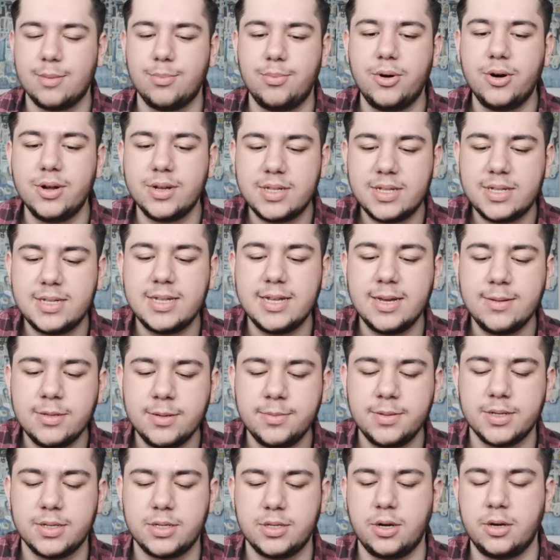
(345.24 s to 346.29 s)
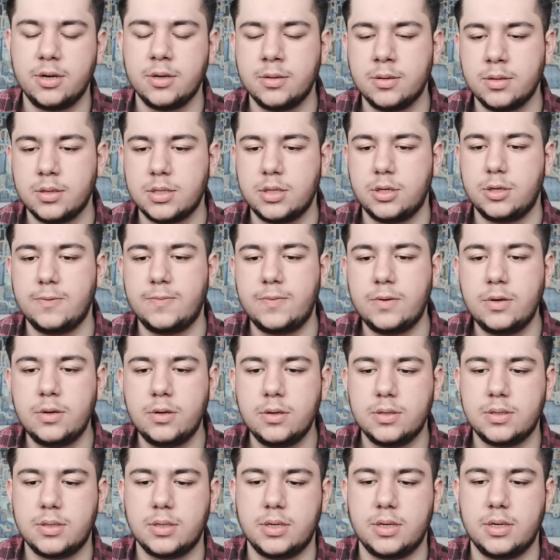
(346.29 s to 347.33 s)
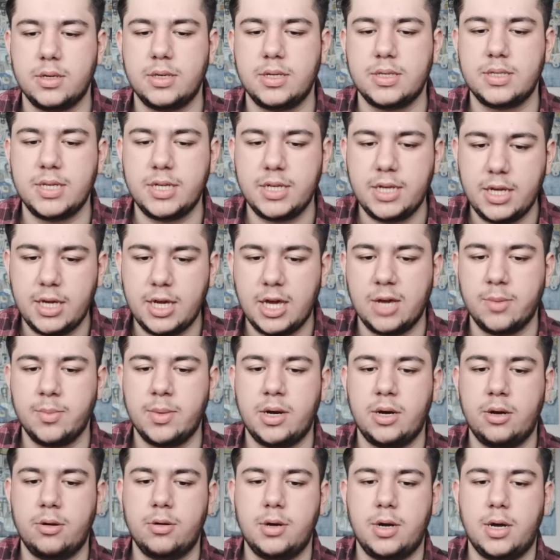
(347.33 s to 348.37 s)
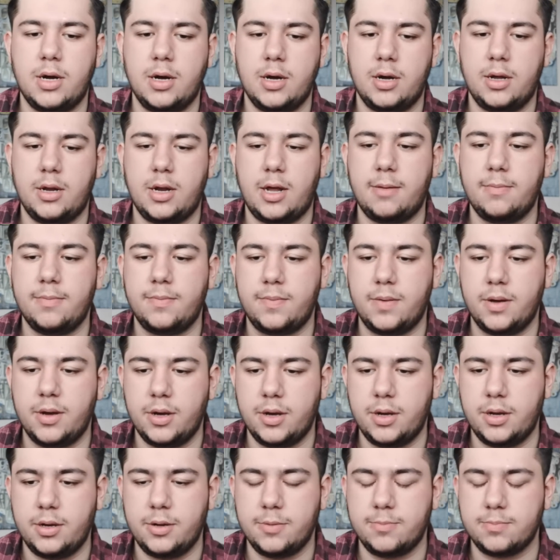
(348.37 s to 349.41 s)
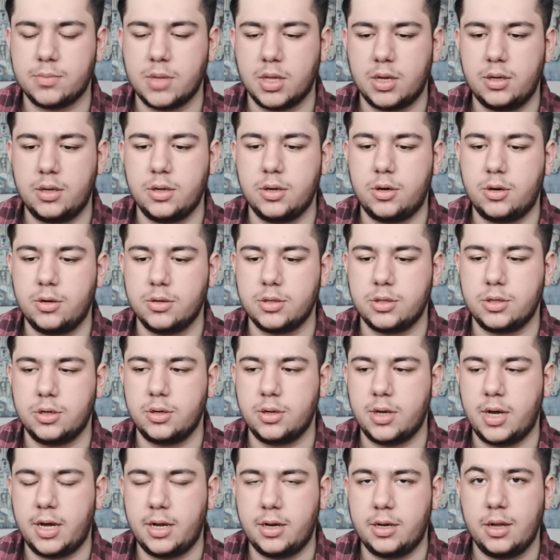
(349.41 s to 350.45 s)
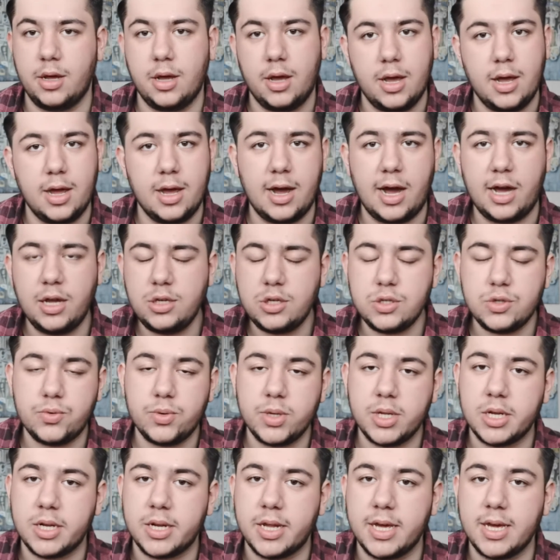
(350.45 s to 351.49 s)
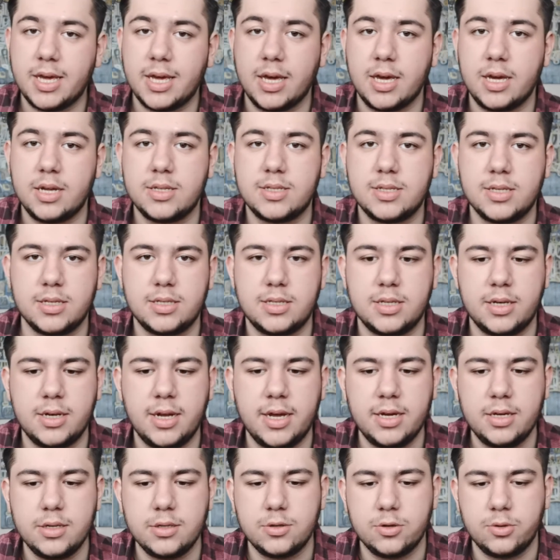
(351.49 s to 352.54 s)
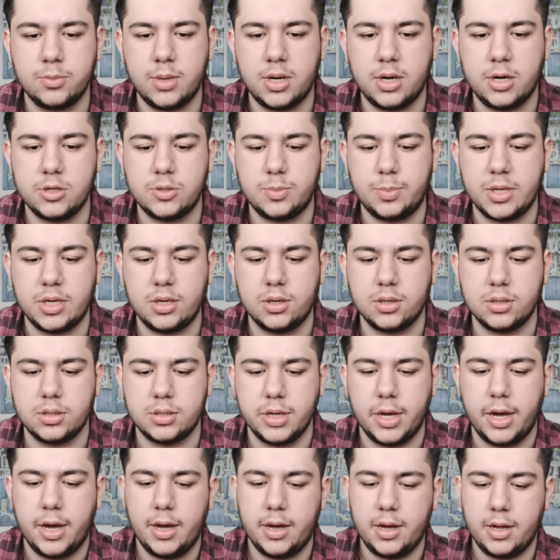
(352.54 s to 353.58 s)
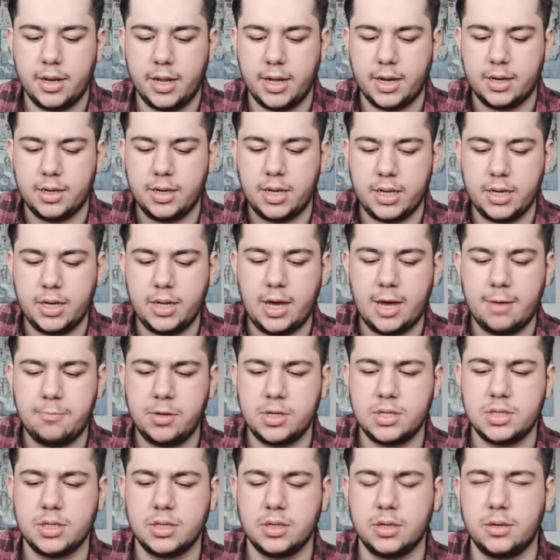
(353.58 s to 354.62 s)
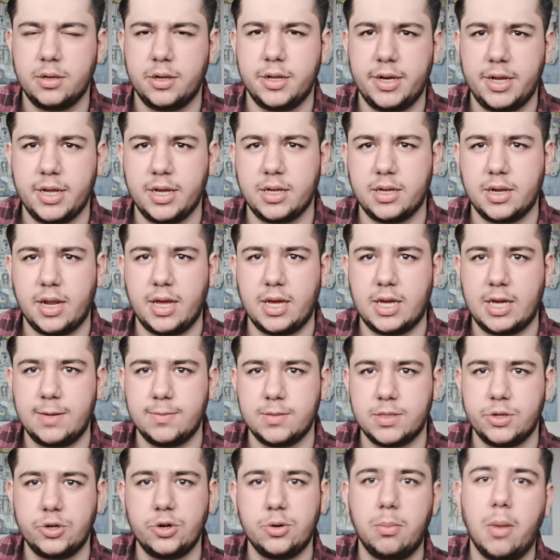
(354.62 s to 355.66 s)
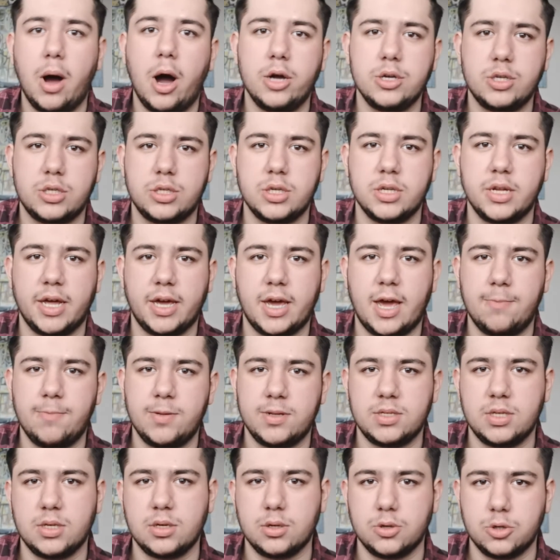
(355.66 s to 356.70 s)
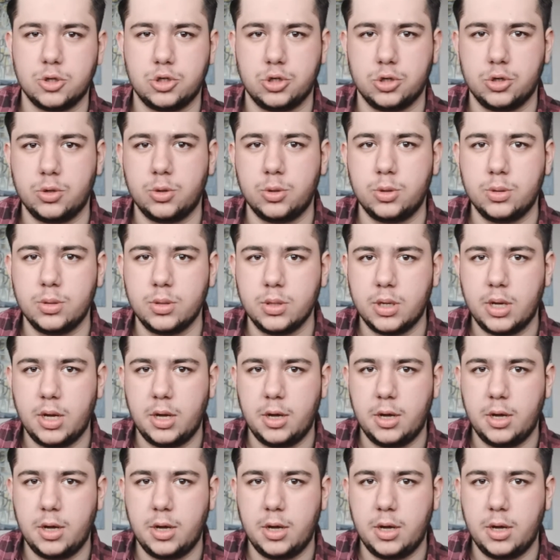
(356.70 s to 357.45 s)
But in terms of the song, so the CD came out and I've heard the whole song and I just really like it. It's a nice homage because like nearly every single lyric like gives an homage to like every single show